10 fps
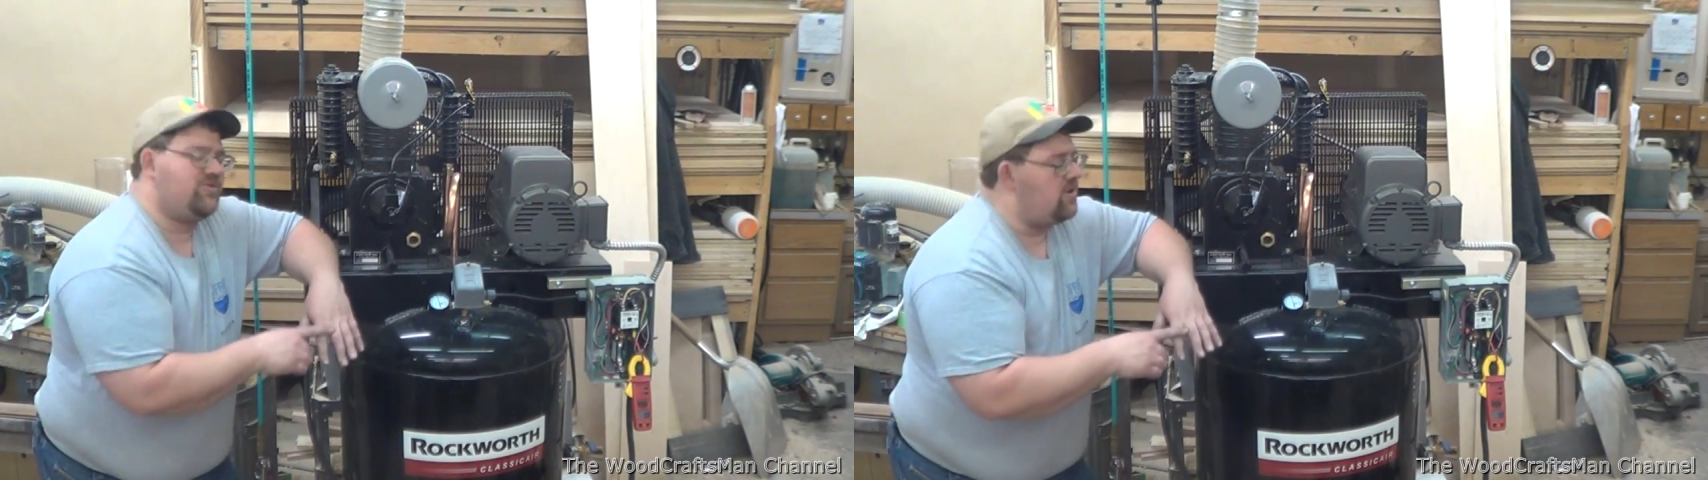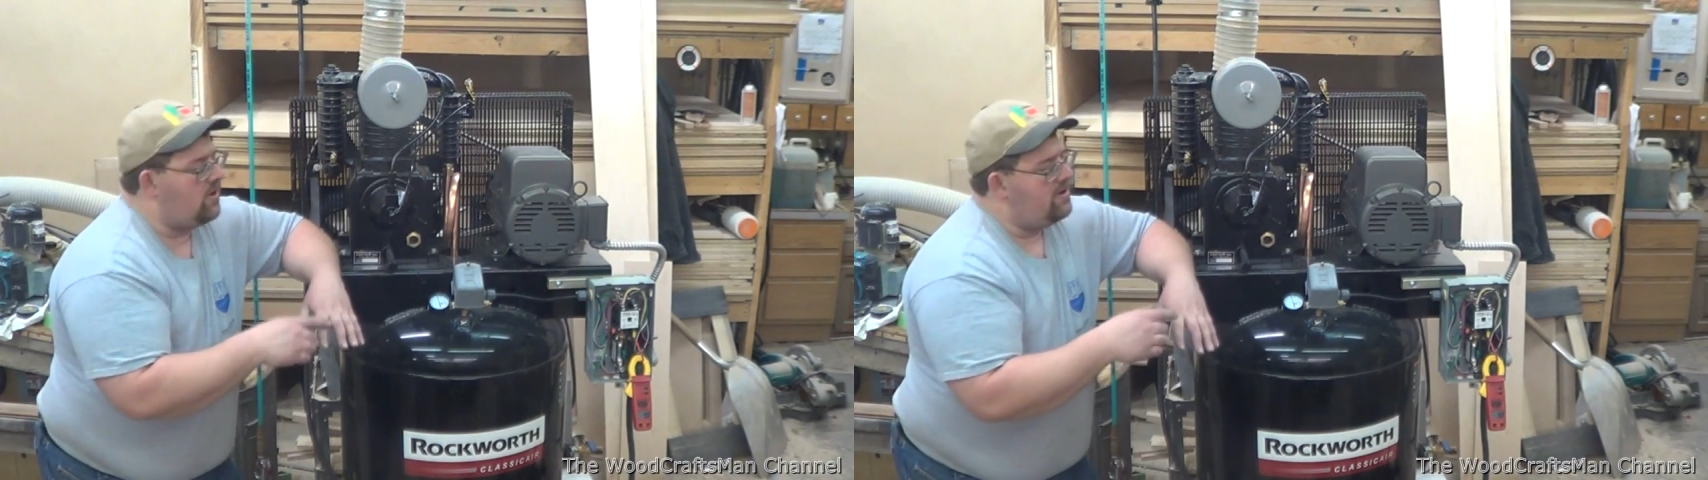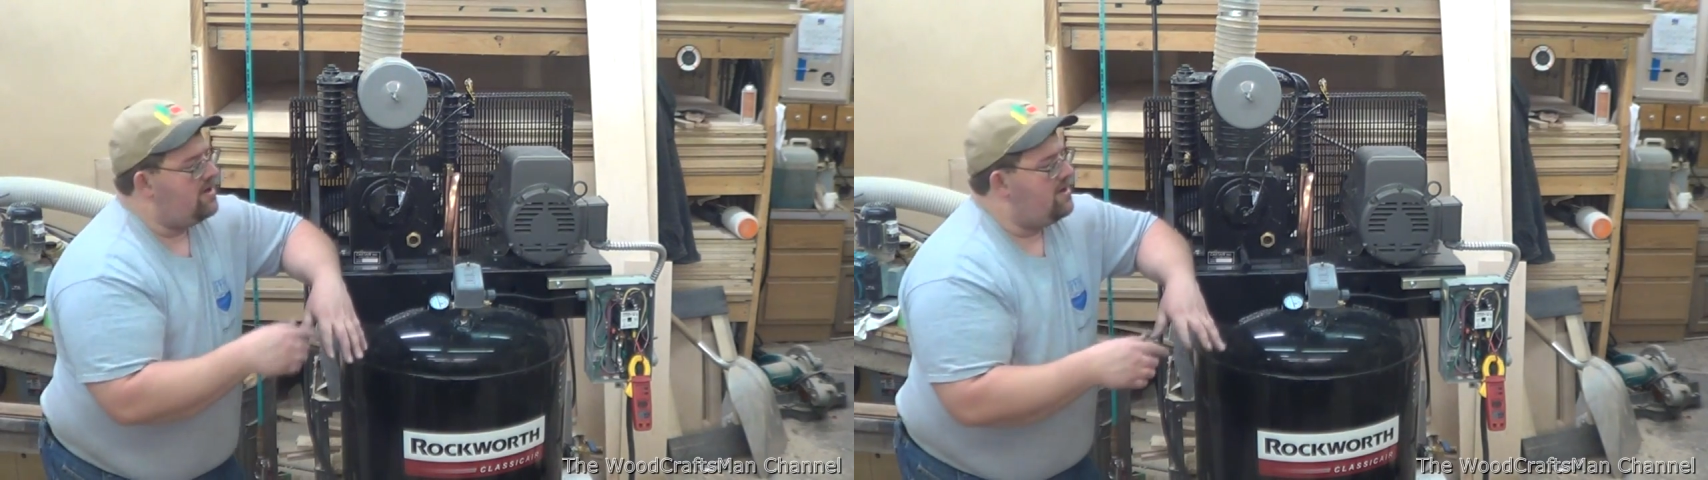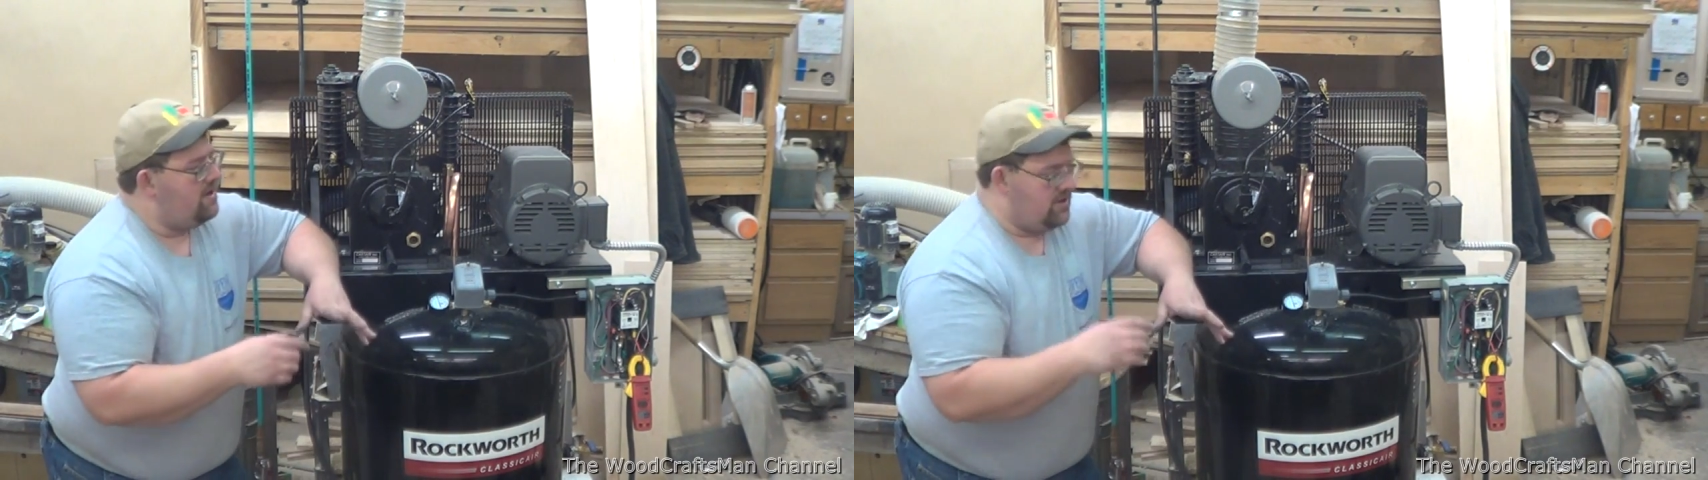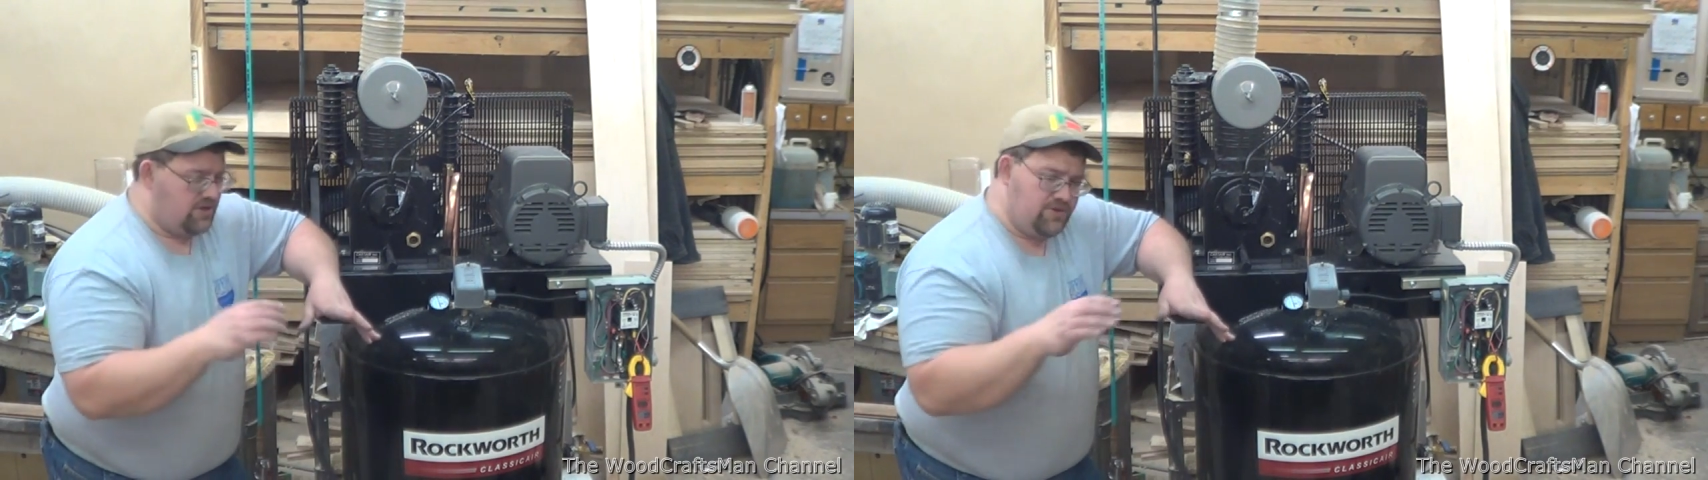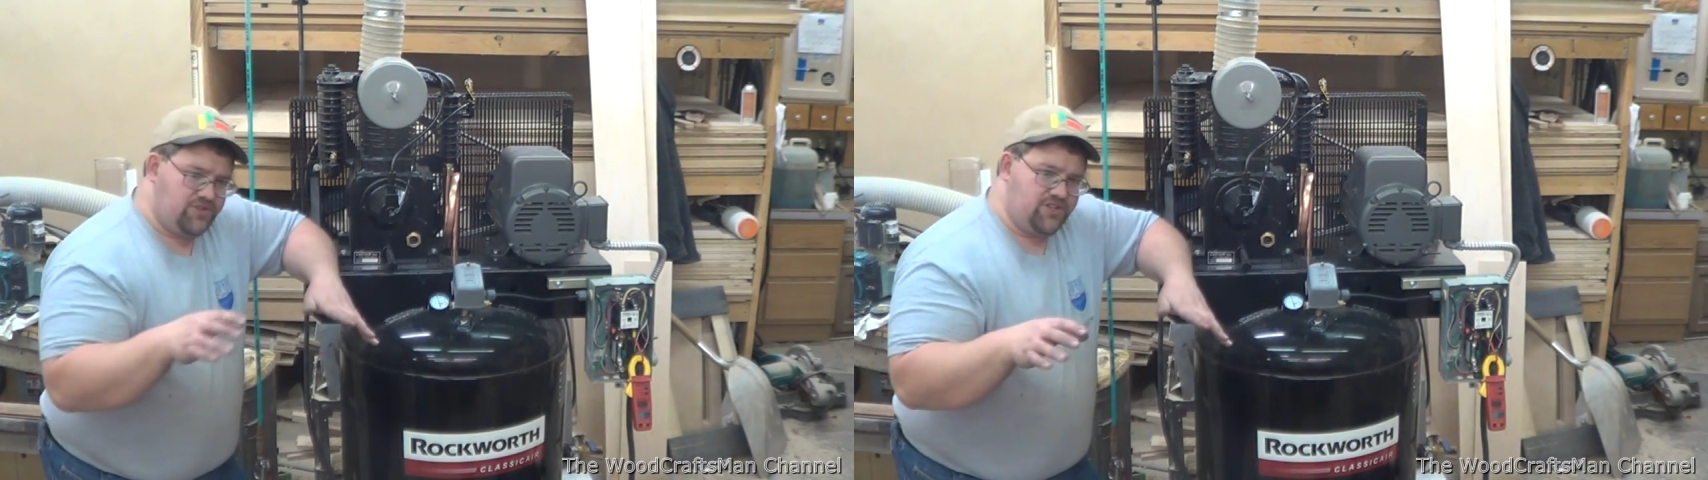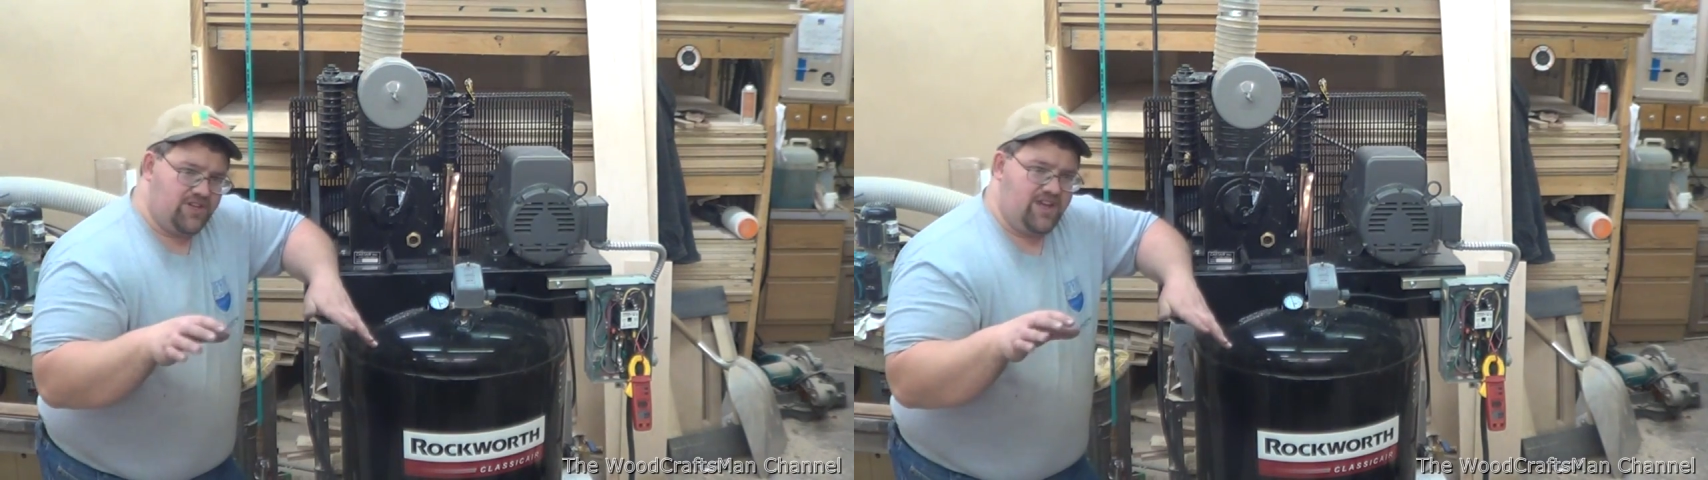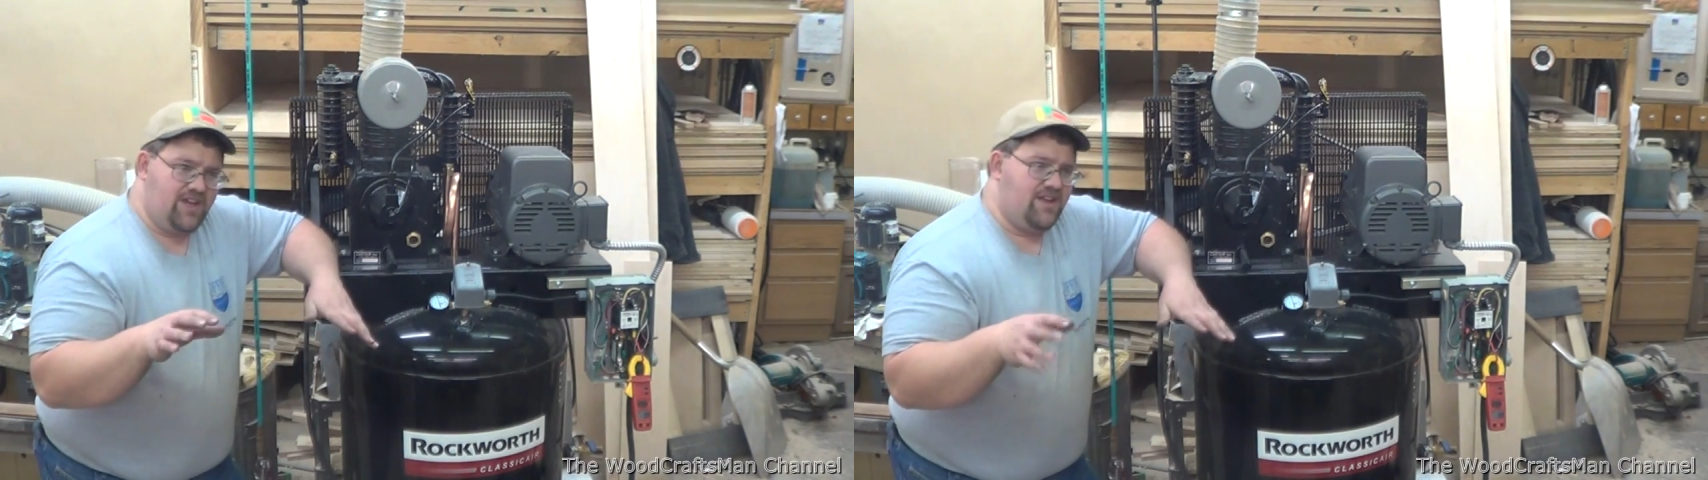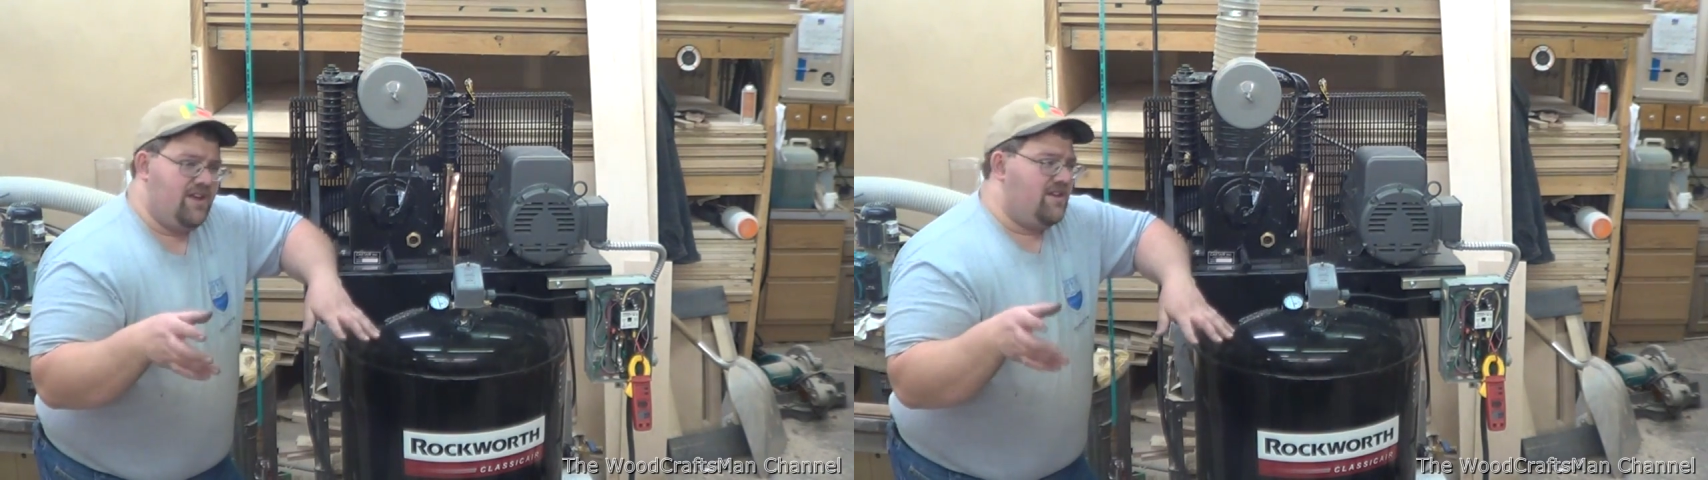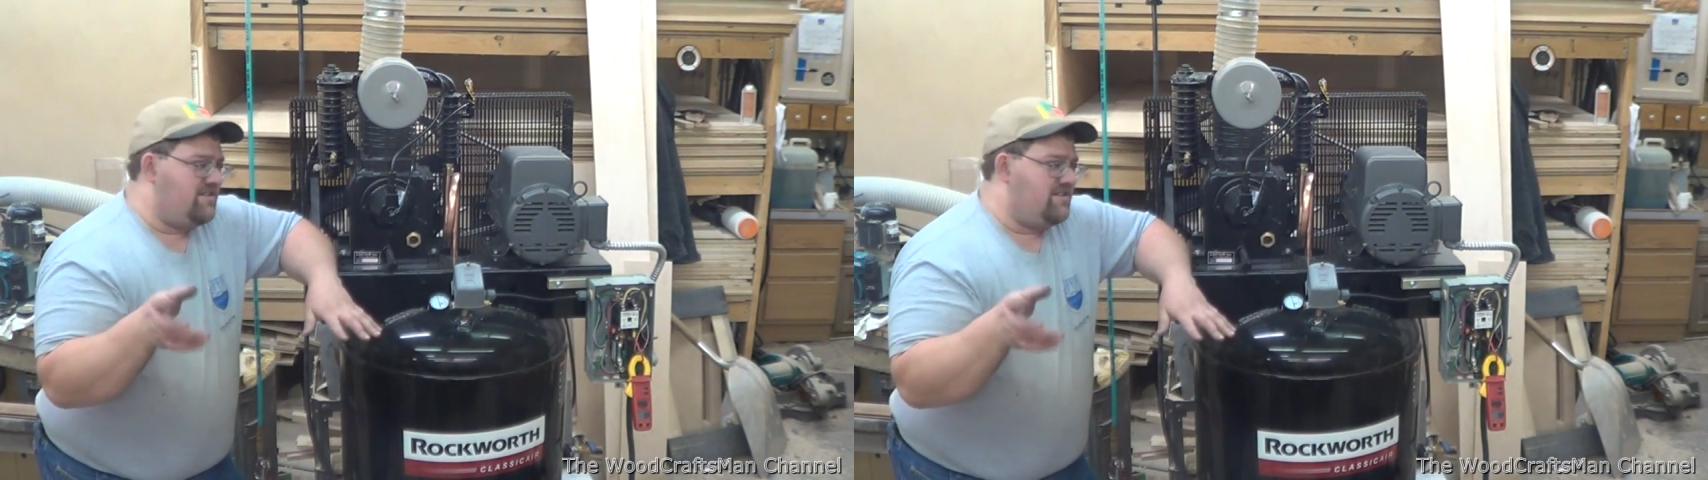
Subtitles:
So usually